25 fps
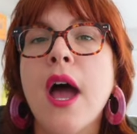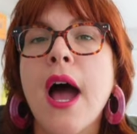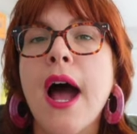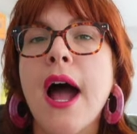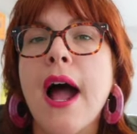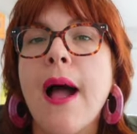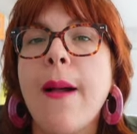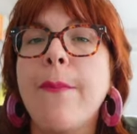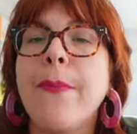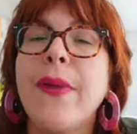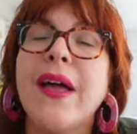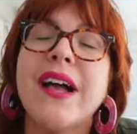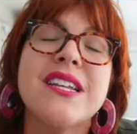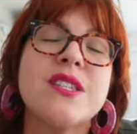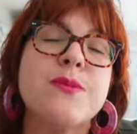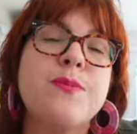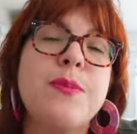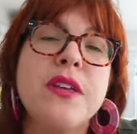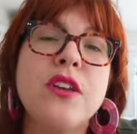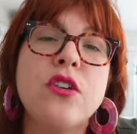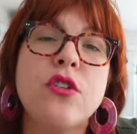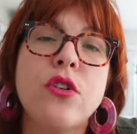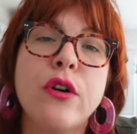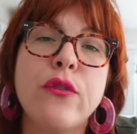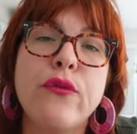um, has
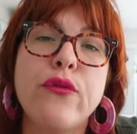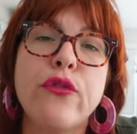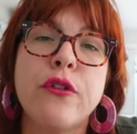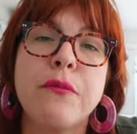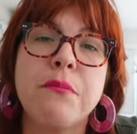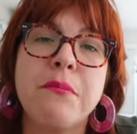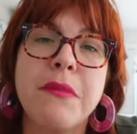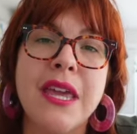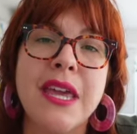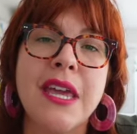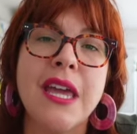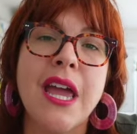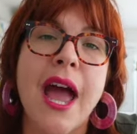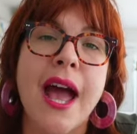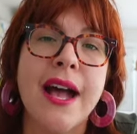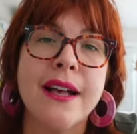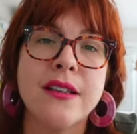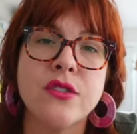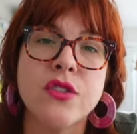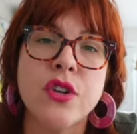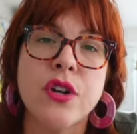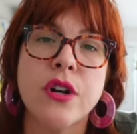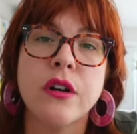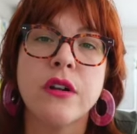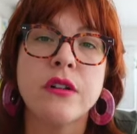been good for me
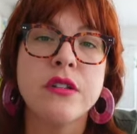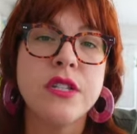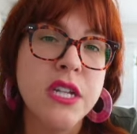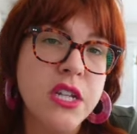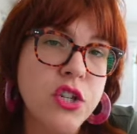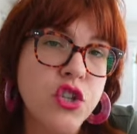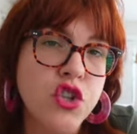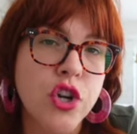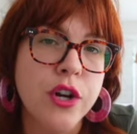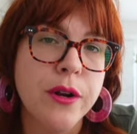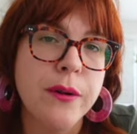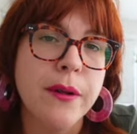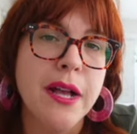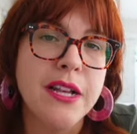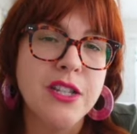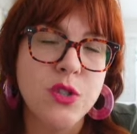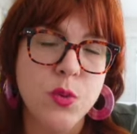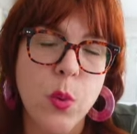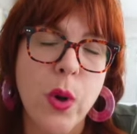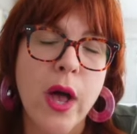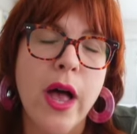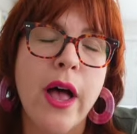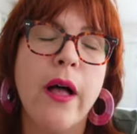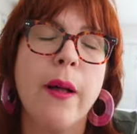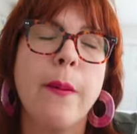as her teacher as
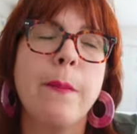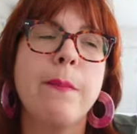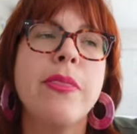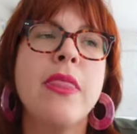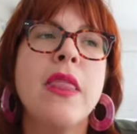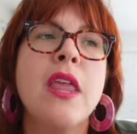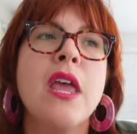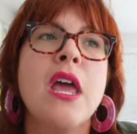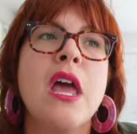well.